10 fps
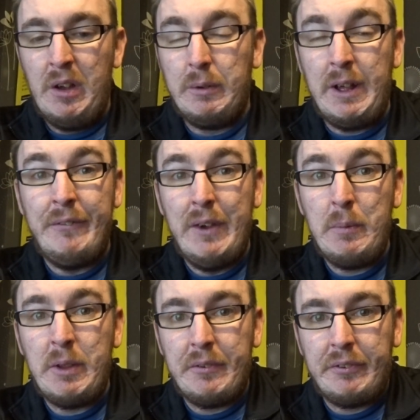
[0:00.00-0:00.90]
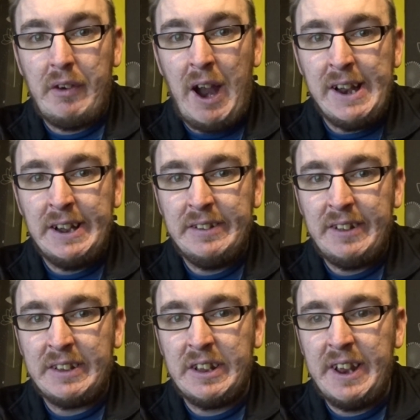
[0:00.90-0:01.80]
Well, I filmed Friday,
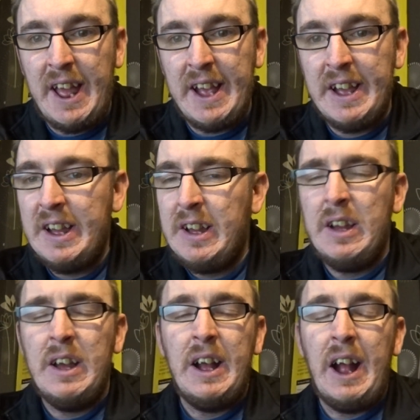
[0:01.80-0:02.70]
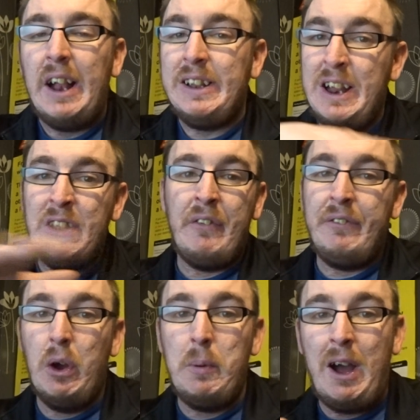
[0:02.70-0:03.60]
Saturday. Did not
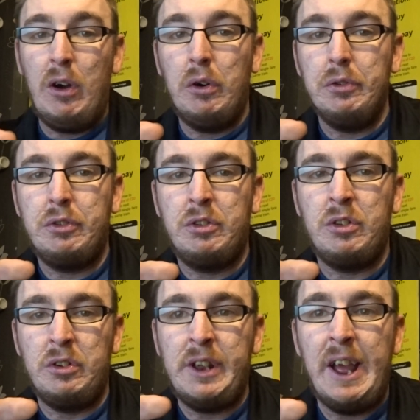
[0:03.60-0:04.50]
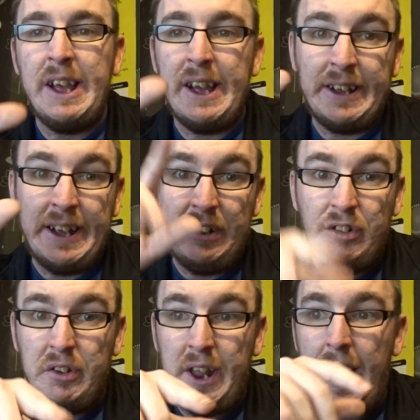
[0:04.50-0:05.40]
film at all Sunday, aka
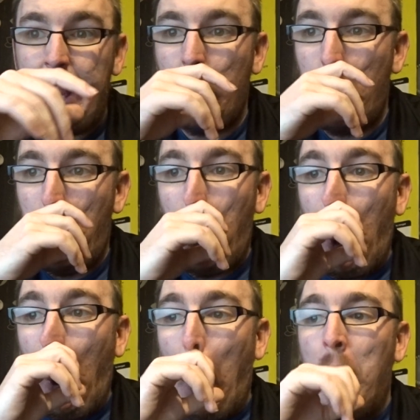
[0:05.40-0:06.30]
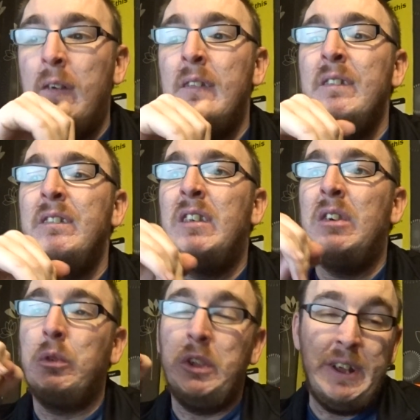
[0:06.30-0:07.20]
today.
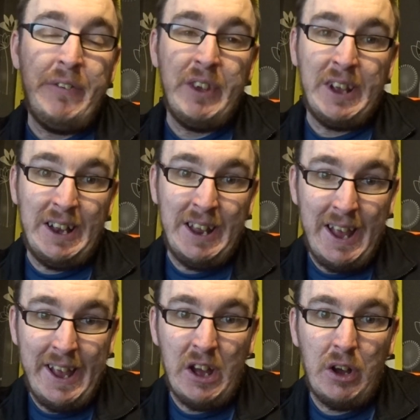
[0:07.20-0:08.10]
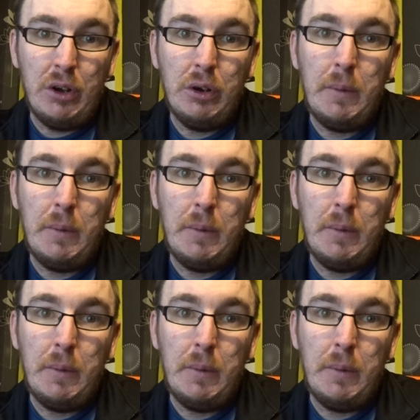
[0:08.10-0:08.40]
But if you can hear,